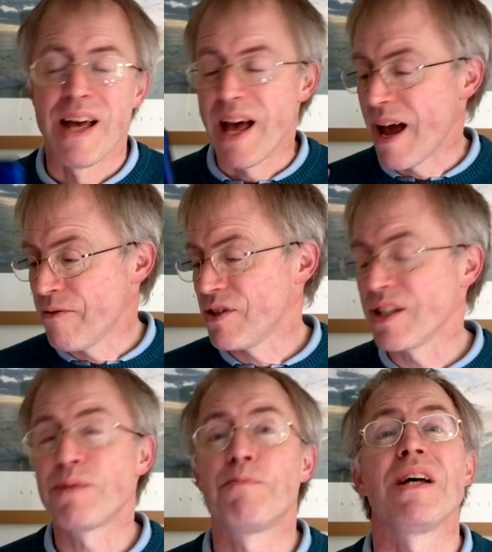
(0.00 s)

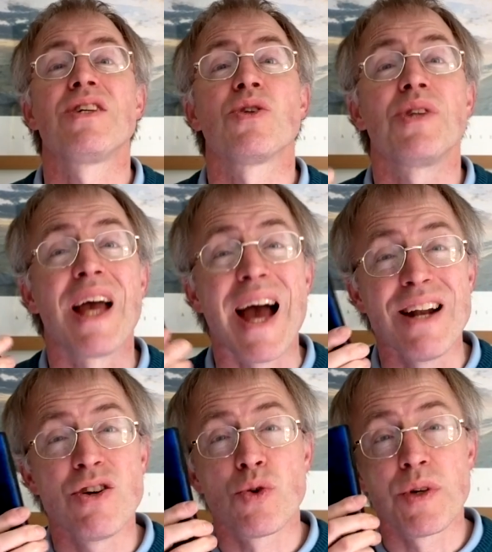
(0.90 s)
Everything's based on the
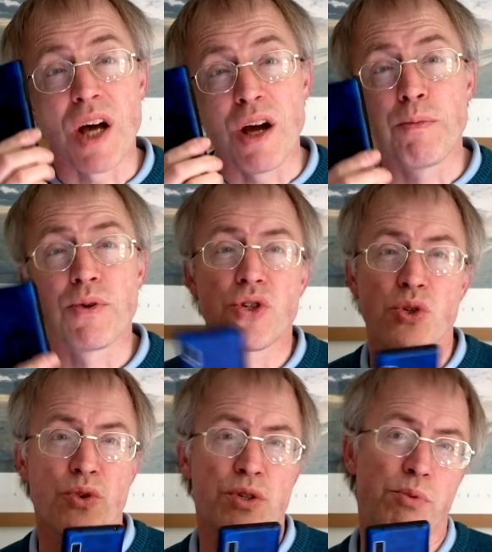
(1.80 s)
Android open
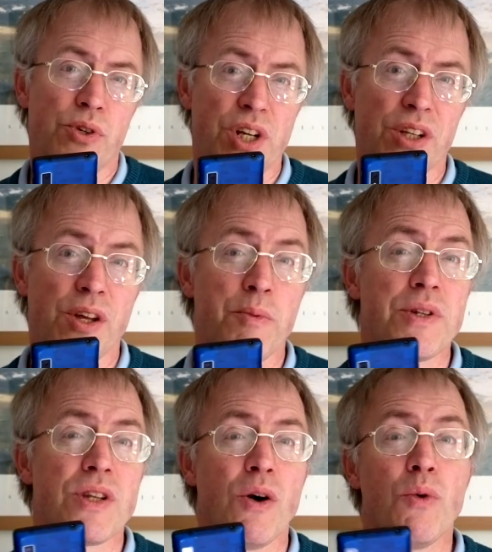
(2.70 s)
source project, though
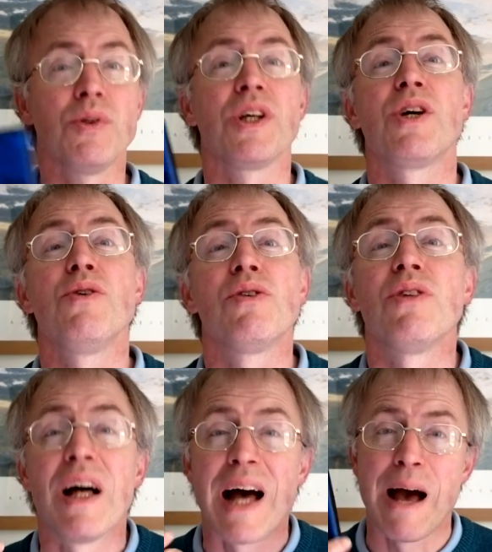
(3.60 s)
with all the
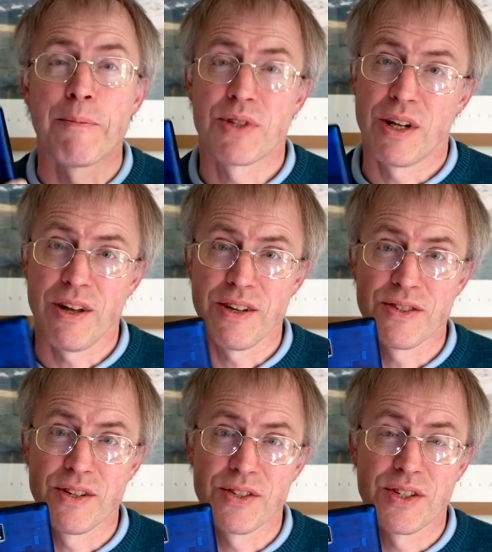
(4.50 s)
Google apps
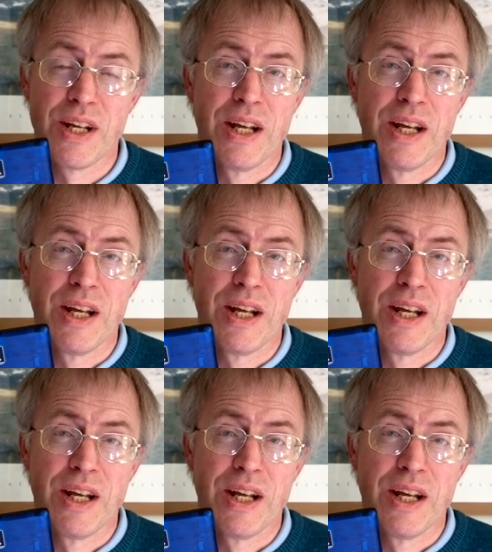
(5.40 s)
licensed.